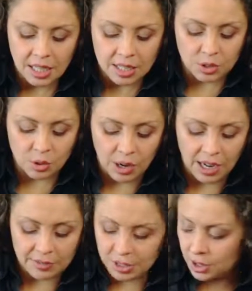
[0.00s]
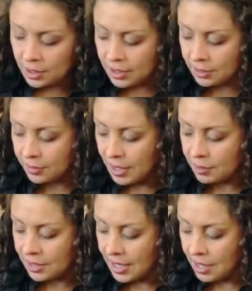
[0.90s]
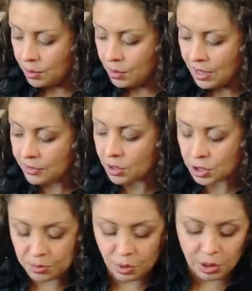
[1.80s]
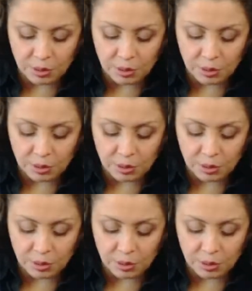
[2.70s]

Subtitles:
So I've just got a little flower there. We have got smaller